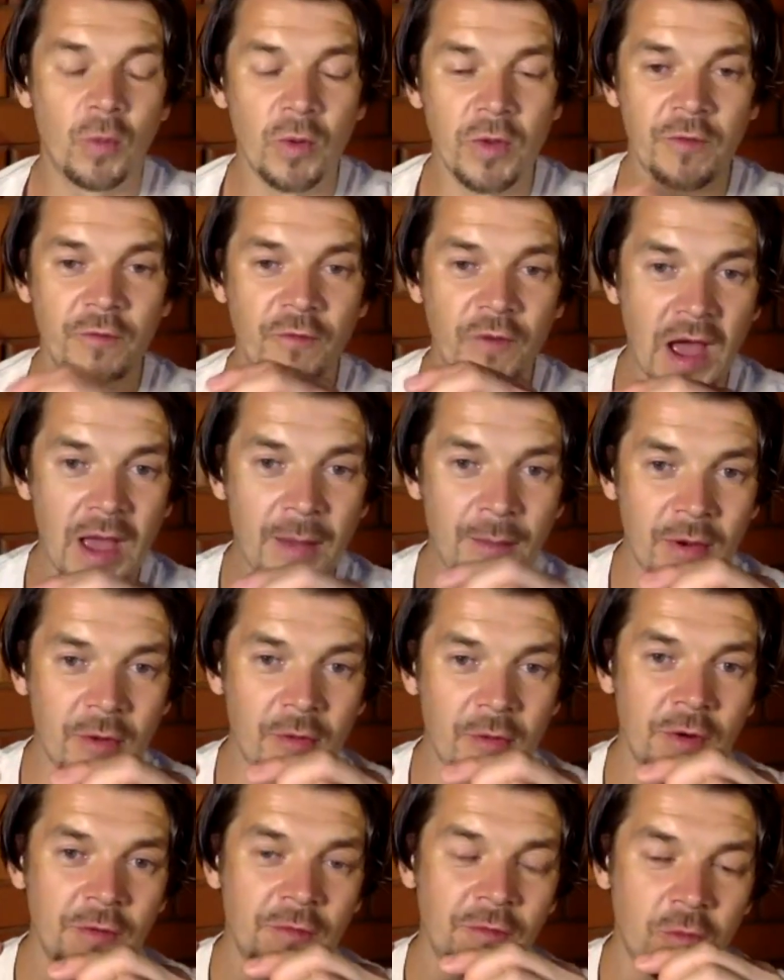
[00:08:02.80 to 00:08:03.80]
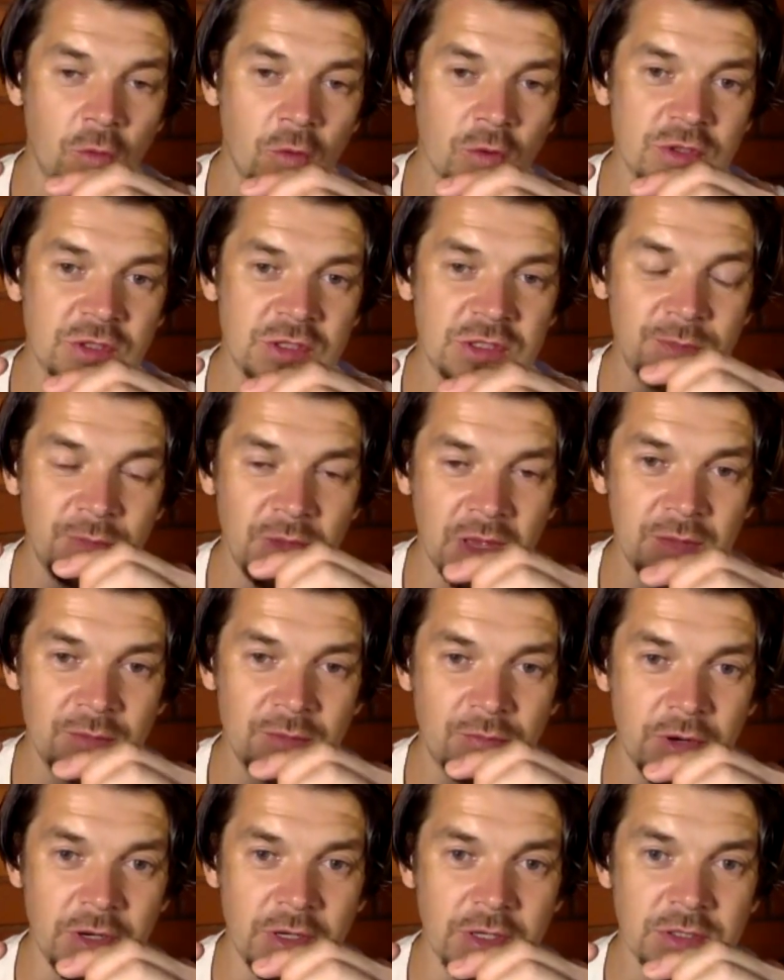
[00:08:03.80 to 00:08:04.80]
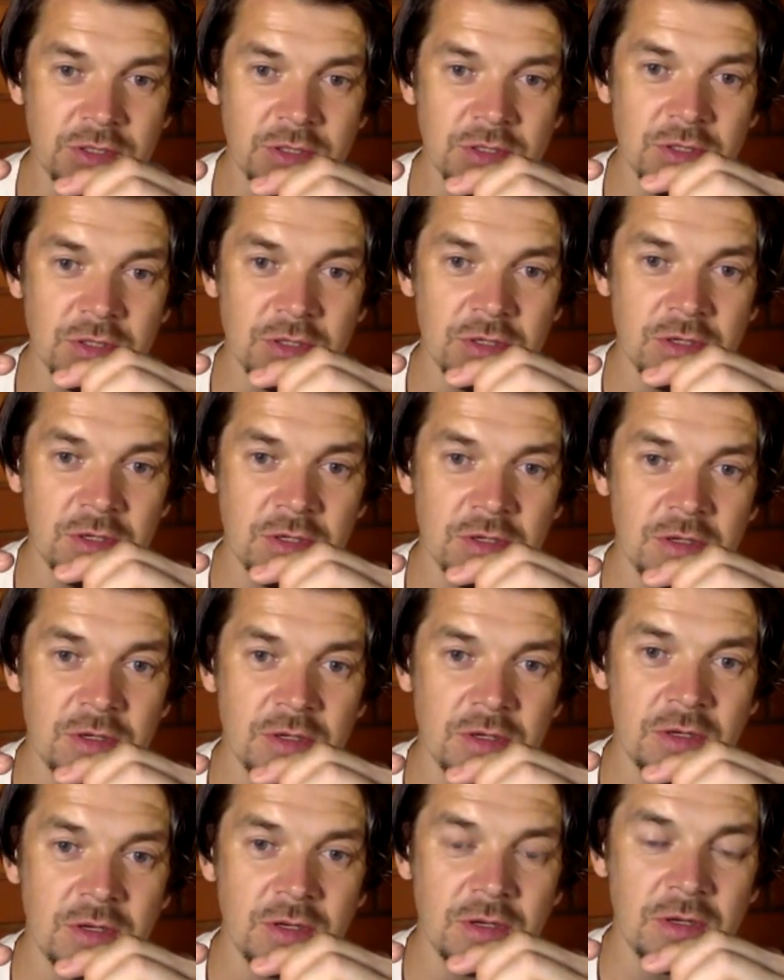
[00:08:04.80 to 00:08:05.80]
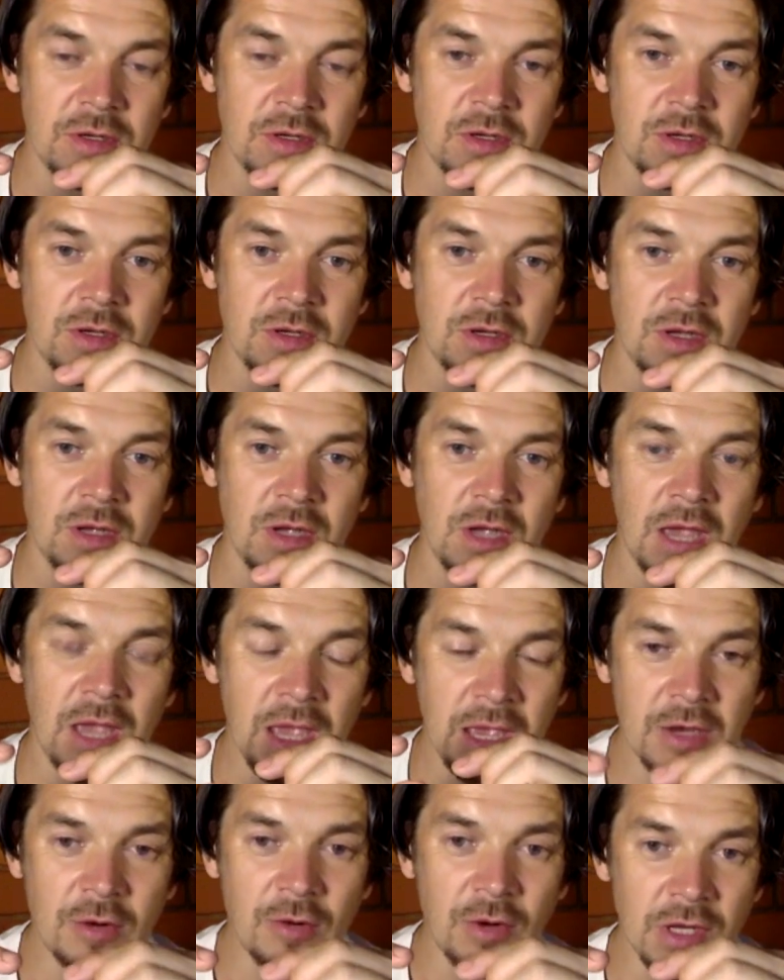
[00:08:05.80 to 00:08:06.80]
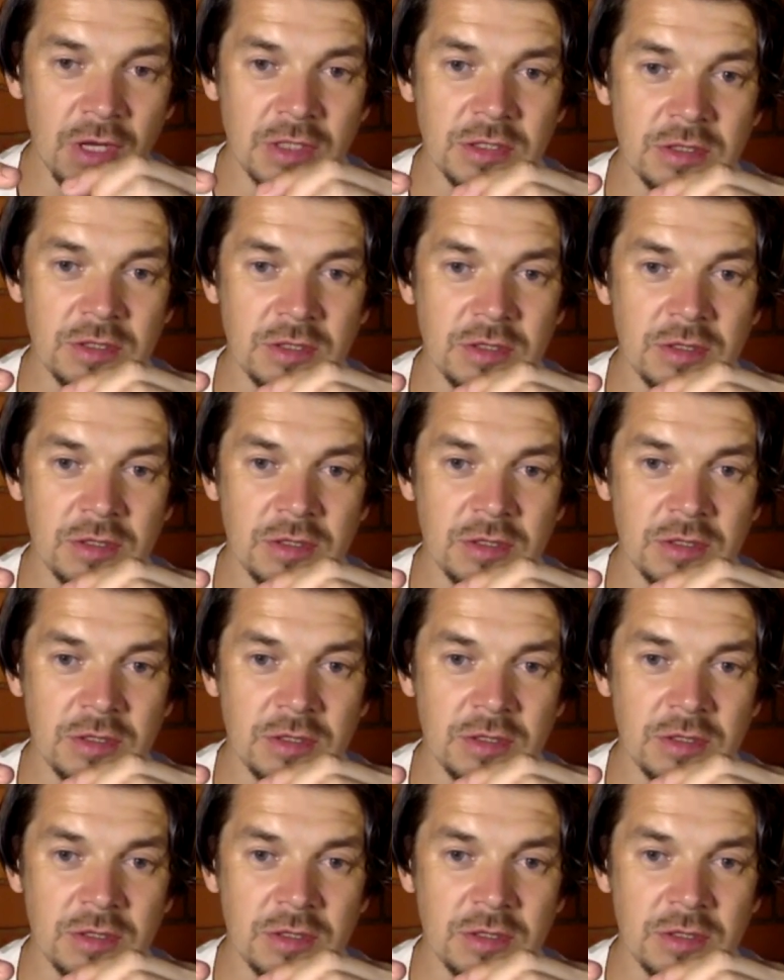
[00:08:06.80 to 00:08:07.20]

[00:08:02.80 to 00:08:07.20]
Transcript: with fiber reinforced cement bricks aircrete